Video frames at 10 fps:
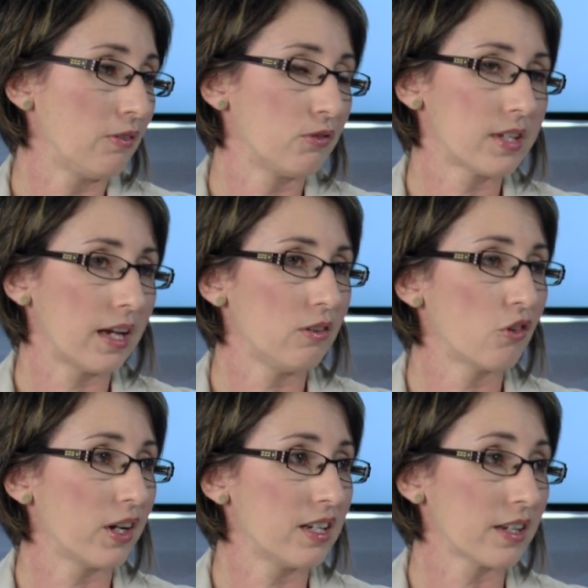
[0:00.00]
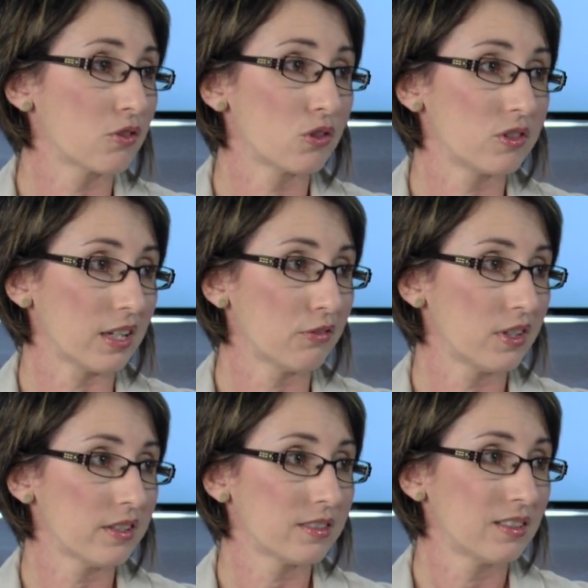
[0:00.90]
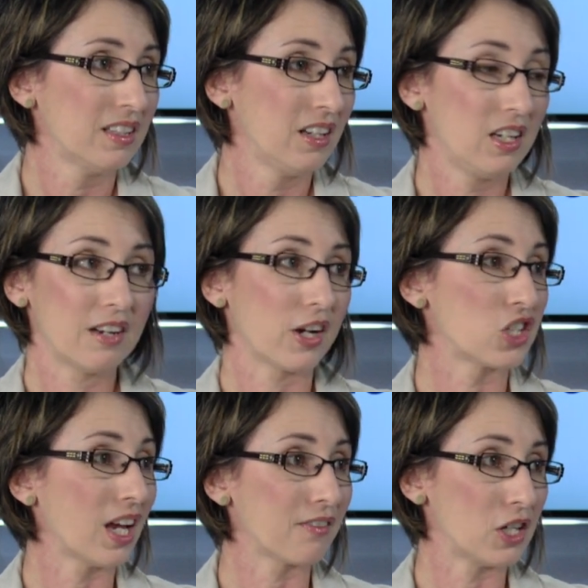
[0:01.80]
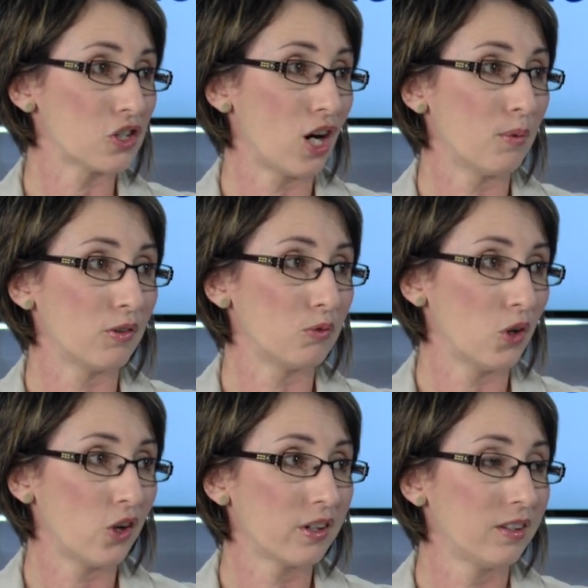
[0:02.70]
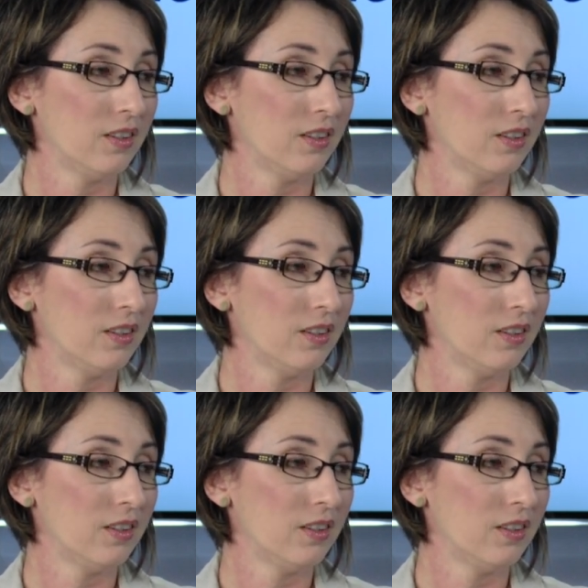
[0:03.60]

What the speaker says: if say you've got industrial deafness, you never actually have any time off work,